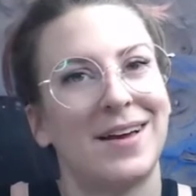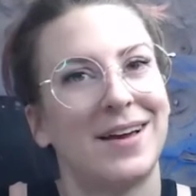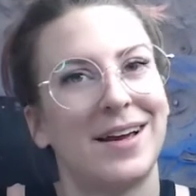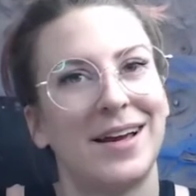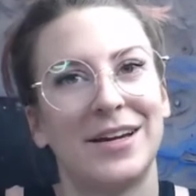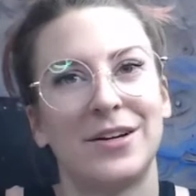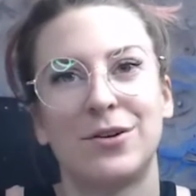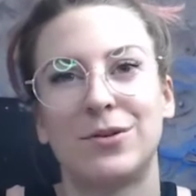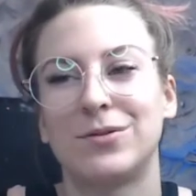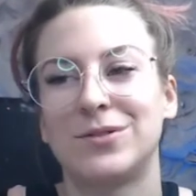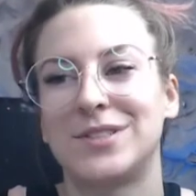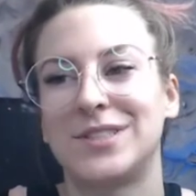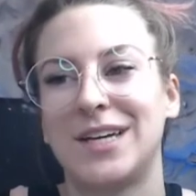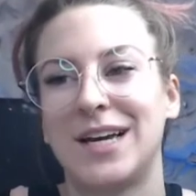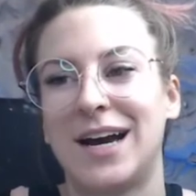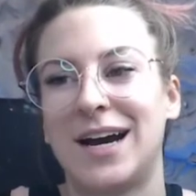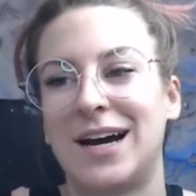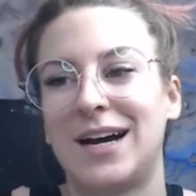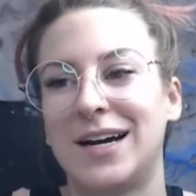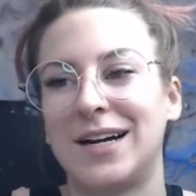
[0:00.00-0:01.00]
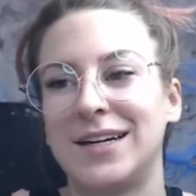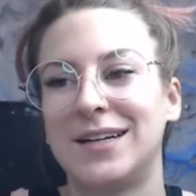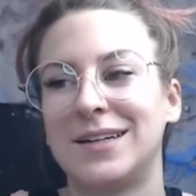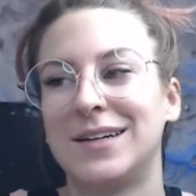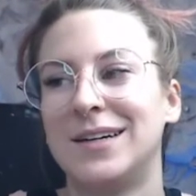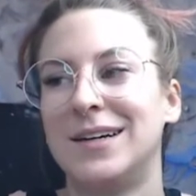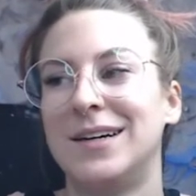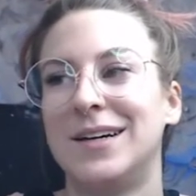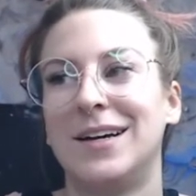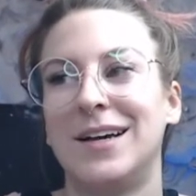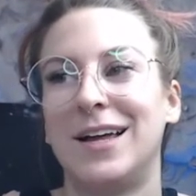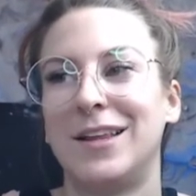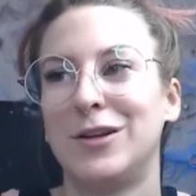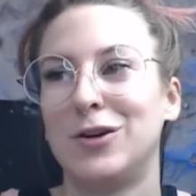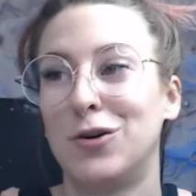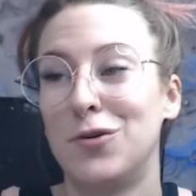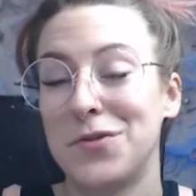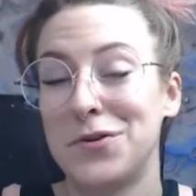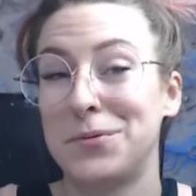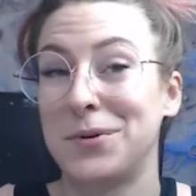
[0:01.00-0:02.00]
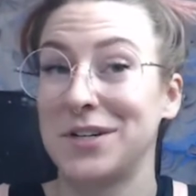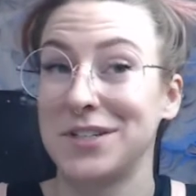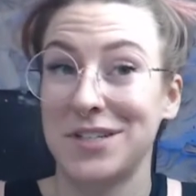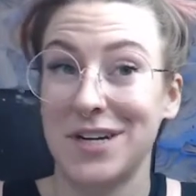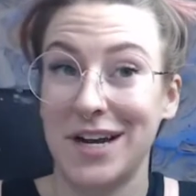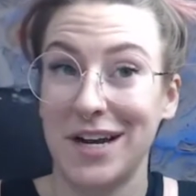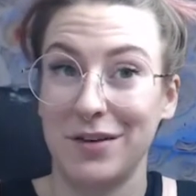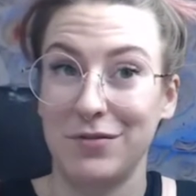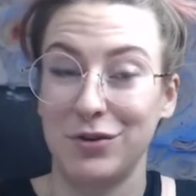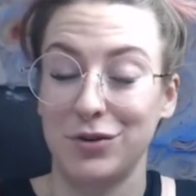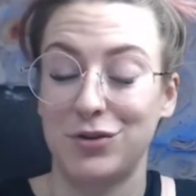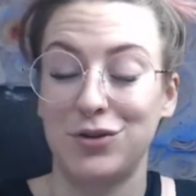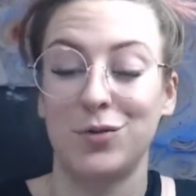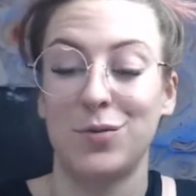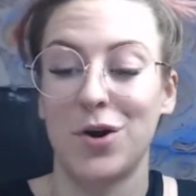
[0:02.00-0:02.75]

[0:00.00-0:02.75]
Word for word: I know. See, I, the only reason I have YouTube